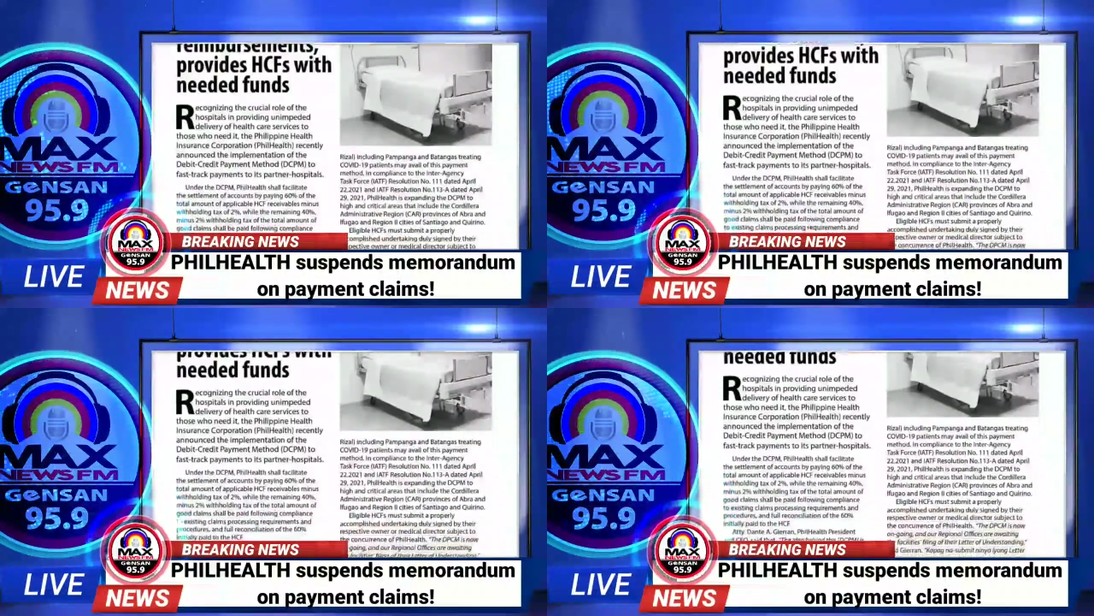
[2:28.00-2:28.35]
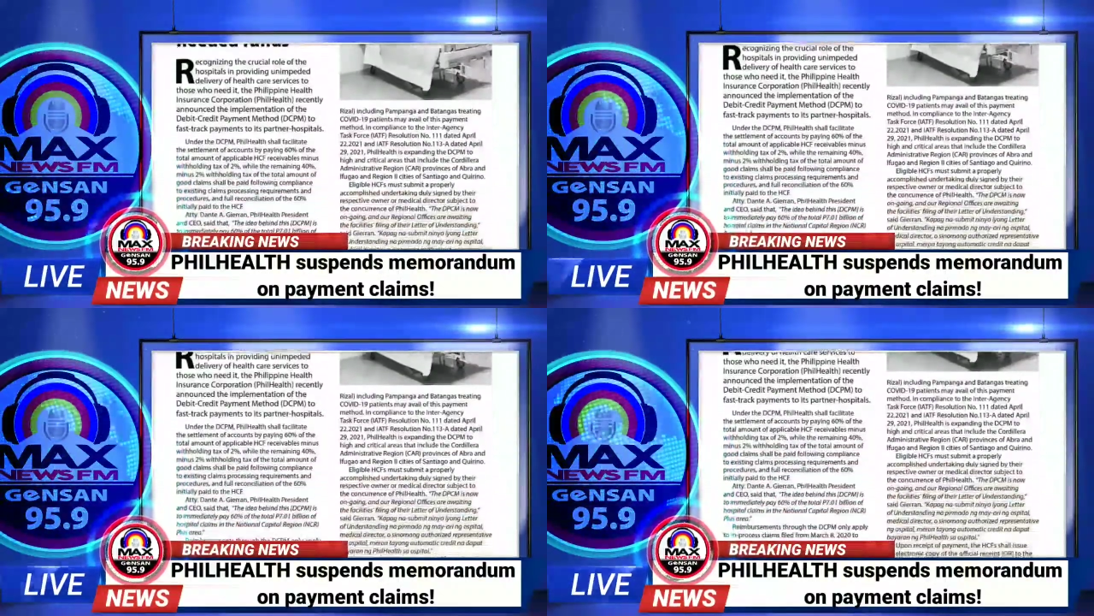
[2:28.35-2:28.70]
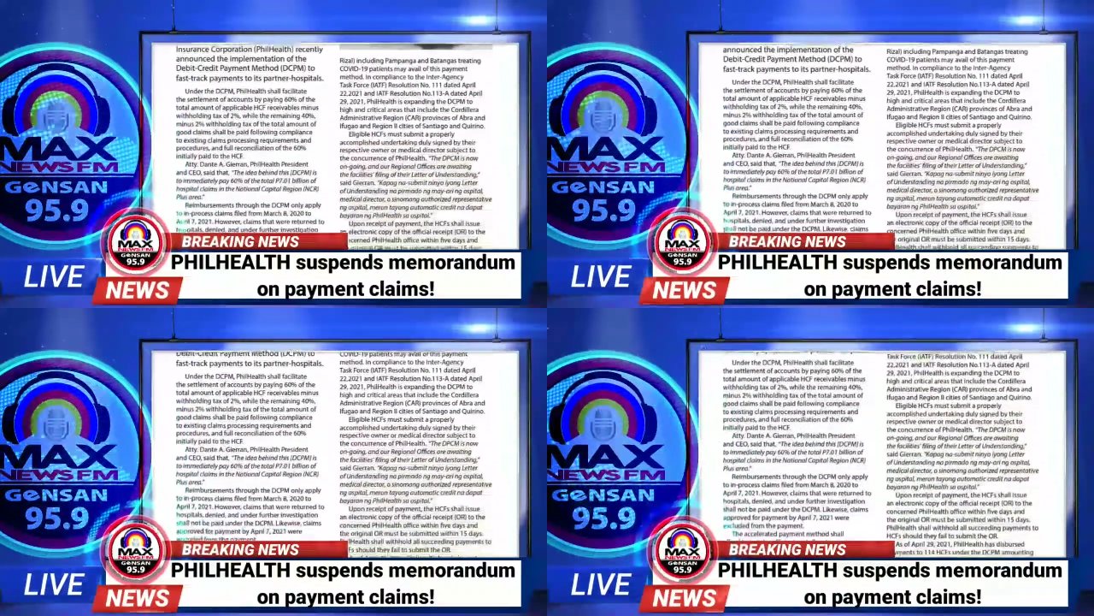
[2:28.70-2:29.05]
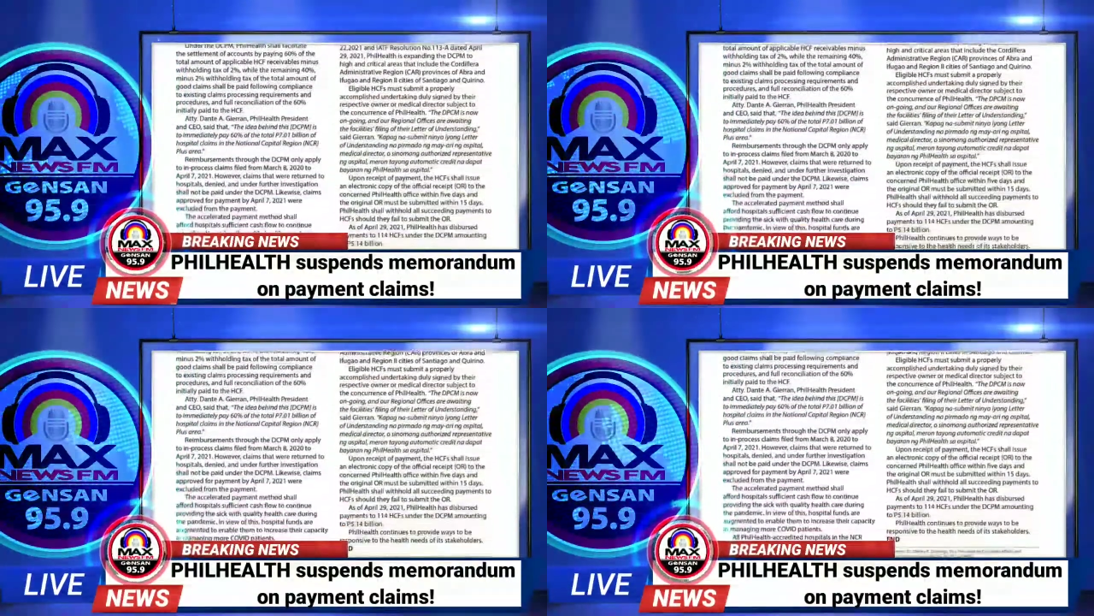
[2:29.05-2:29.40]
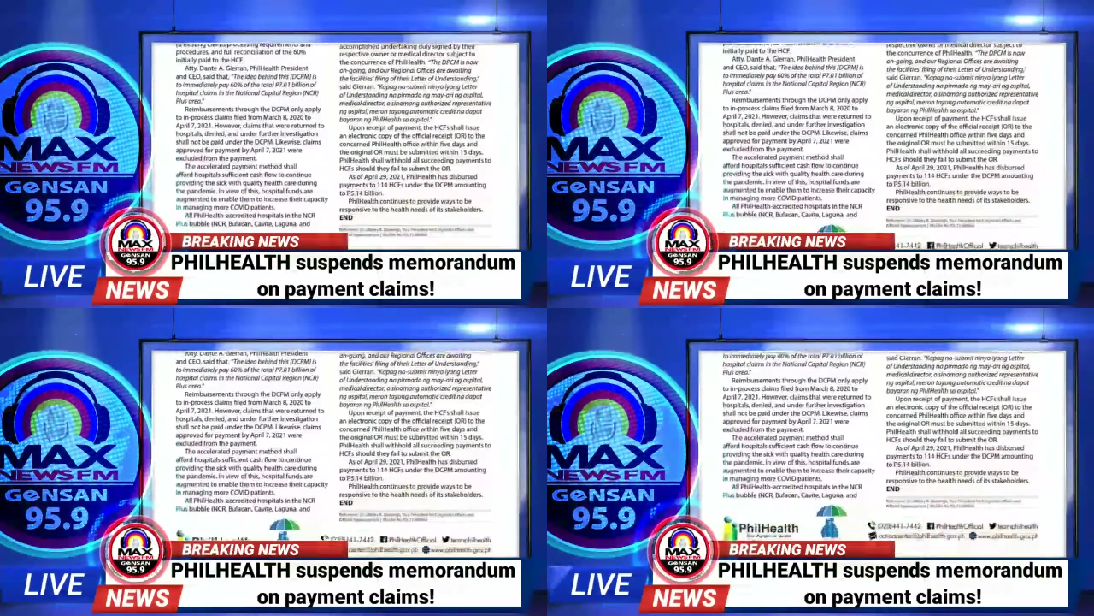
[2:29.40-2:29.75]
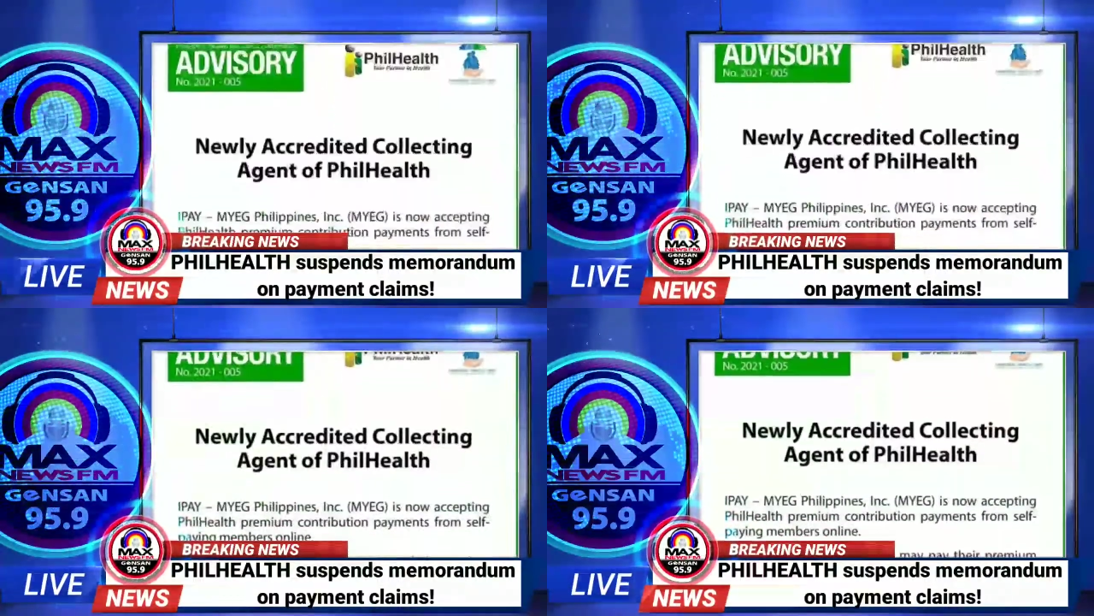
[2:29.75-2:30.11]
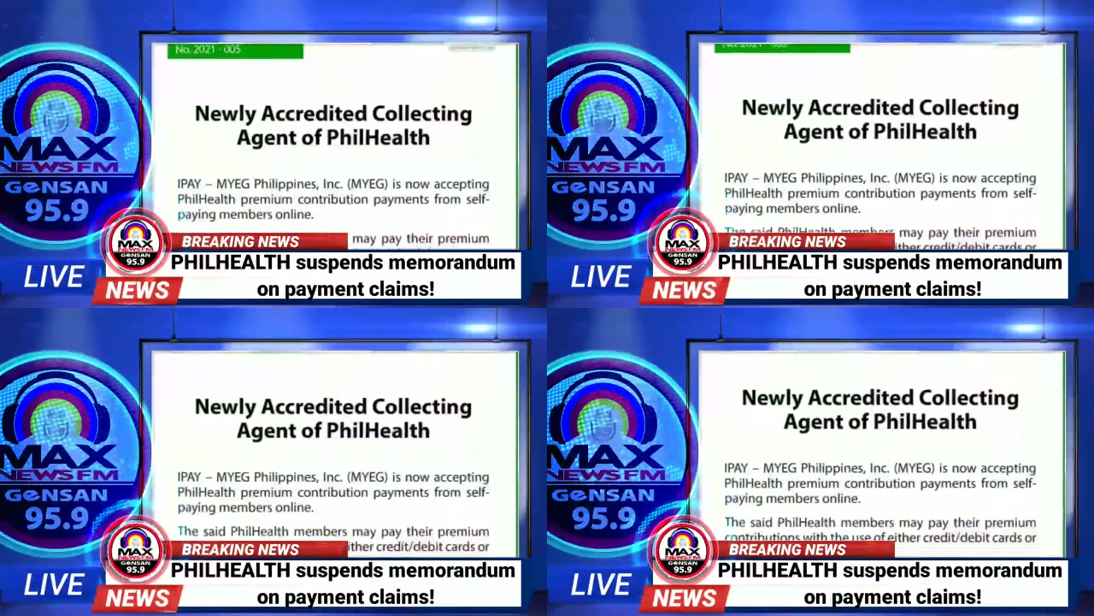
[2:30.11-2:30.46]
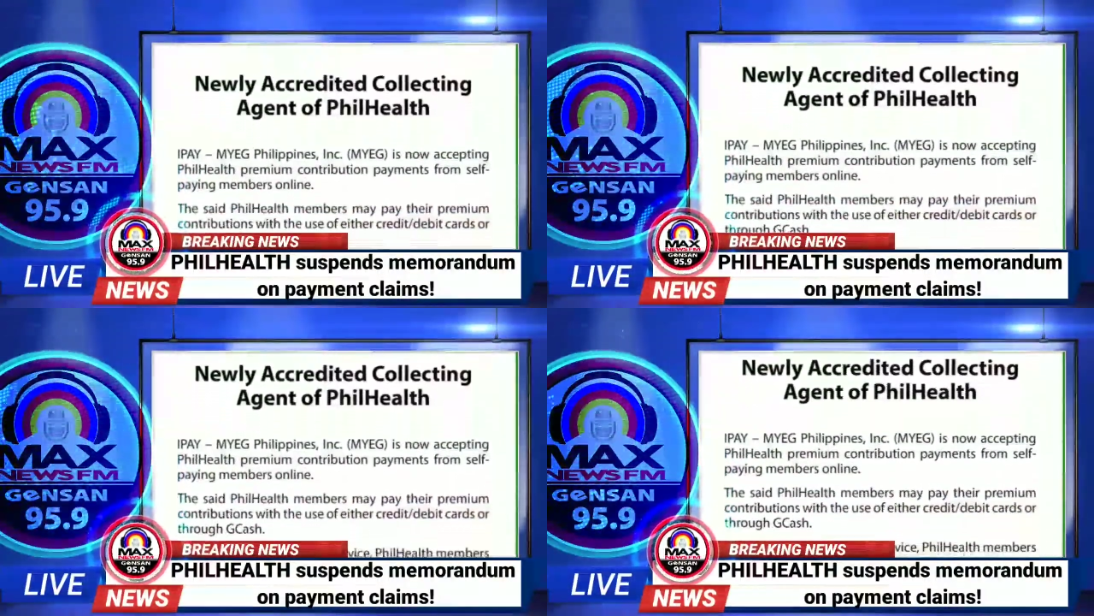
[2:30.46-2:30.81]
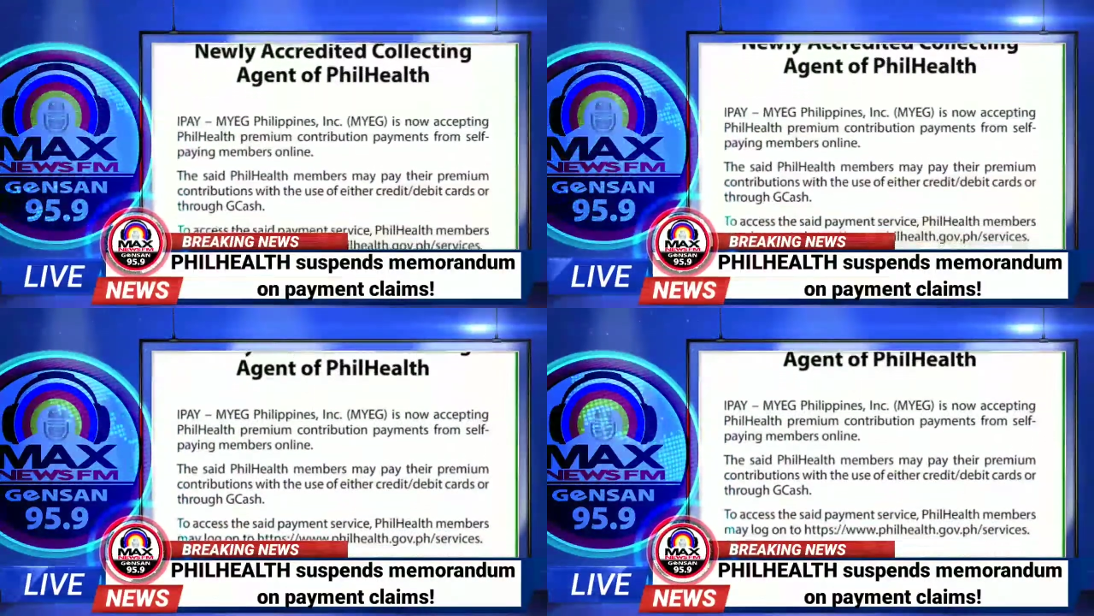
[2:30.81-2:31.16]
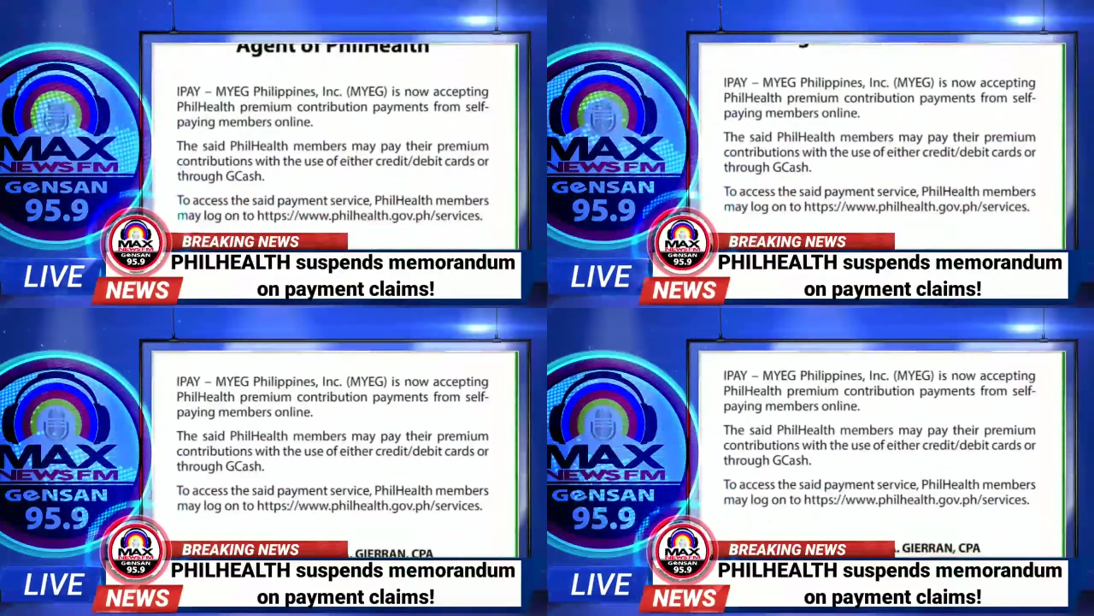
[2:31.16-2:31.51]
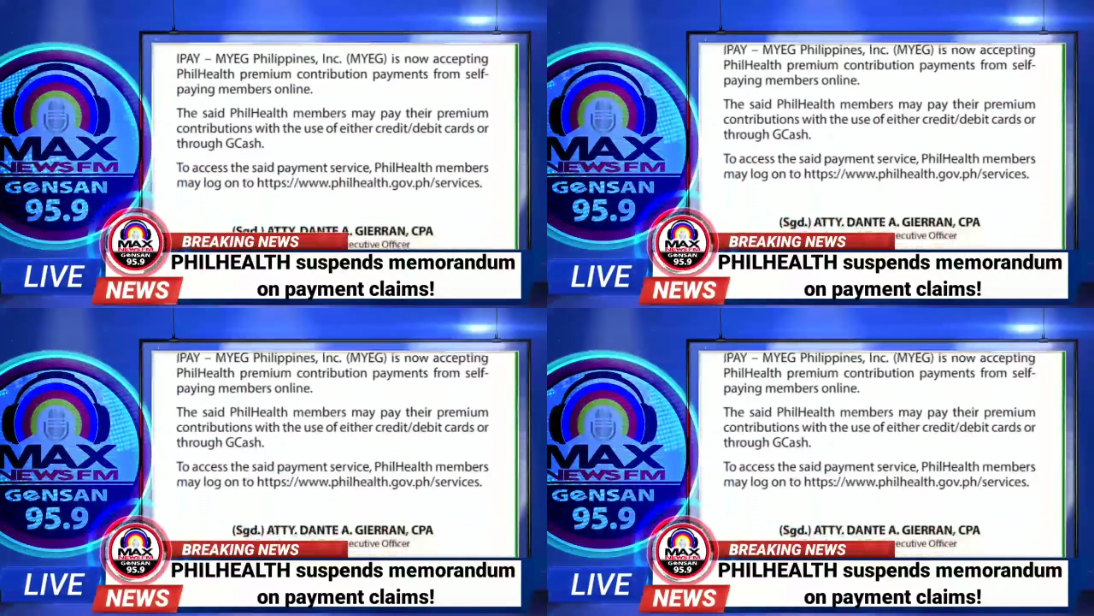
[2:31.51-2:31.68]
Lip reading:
No face is visible, so there are no lips to read.